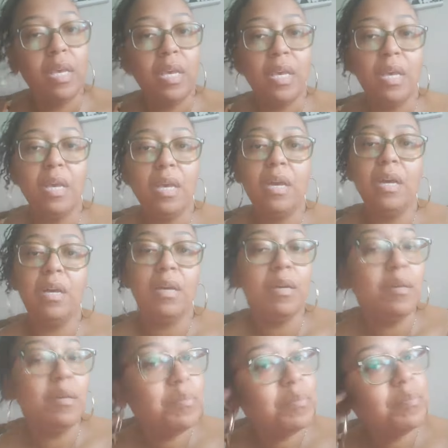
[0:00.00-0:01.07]

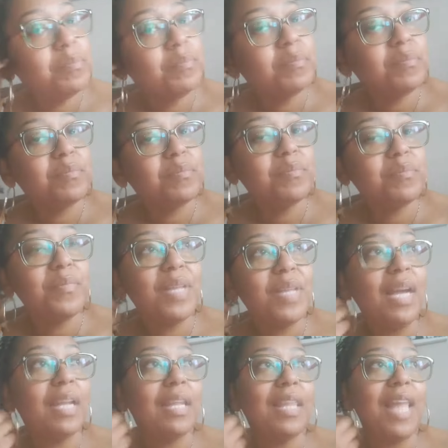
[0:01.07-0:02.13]
Um, I got
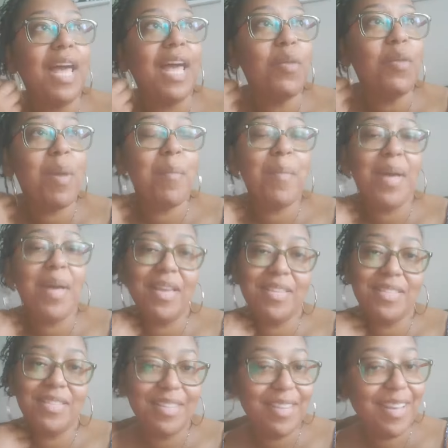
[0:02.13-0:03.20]
a lot on my mind
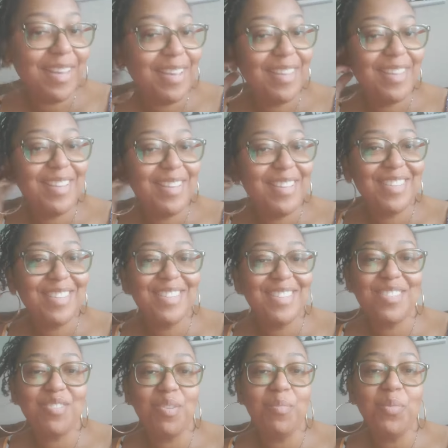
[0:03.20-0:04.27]
today, so
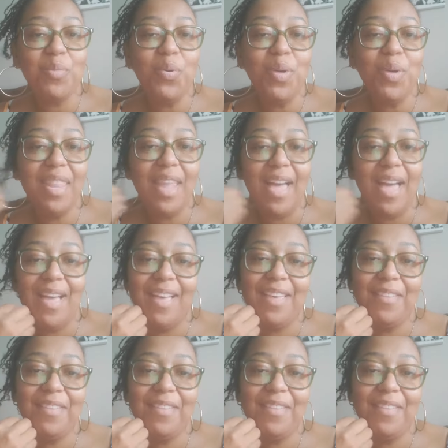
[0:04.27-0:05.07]
I'm going live.